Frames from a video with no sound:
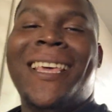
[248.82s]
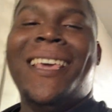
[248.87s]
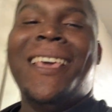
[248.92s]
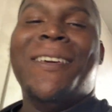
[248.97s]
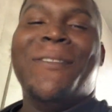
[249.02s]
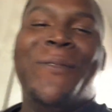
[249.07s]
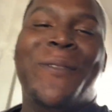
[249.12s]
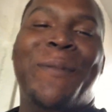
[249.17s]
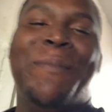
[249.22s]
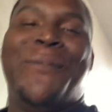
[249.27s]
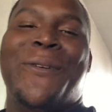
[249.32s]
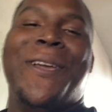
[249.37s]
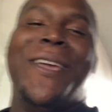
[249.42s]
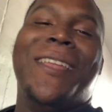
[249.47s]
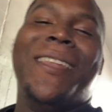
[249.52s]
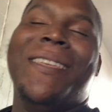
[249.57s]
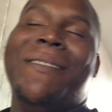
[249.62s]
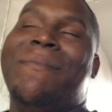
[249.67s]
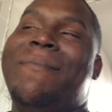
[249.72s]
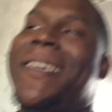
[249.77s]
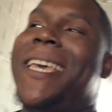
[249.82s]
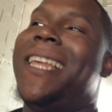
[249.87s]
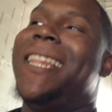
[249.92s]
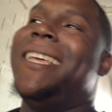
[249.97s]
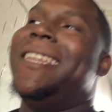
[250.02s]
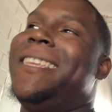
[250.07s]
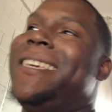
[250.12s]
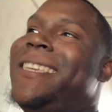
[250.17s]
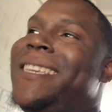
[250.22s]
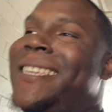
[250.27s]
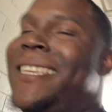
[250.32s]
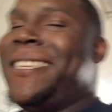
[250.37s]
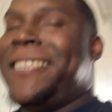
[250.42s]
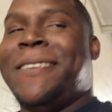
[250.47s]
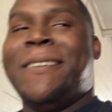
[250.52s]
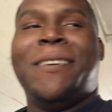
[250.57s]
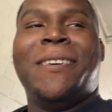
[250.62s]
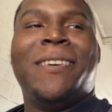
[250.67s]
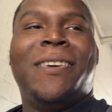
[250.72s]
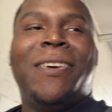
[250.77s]
We bring the melody.
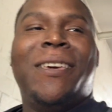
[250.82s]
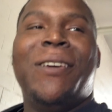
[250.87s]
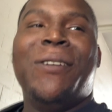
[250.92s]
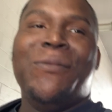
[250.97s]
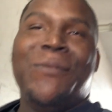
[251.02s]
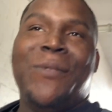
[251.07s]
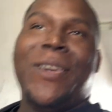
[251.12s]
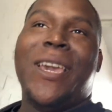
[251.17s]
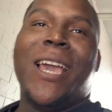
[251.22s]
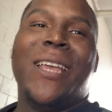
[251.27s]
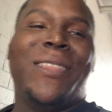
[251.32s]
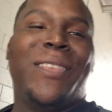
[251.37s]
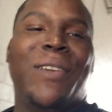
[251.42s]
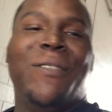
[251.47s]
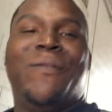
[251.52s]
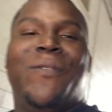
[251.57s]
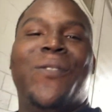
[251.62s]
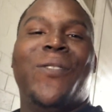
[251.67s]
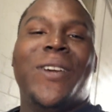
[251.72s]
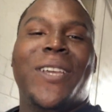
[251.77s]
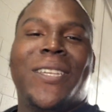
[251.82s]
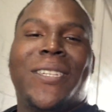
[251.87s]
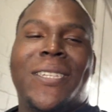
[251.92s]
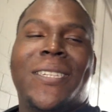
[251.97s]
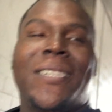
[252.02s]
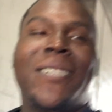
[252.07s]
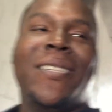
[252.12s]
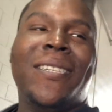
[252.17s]
We got their voice.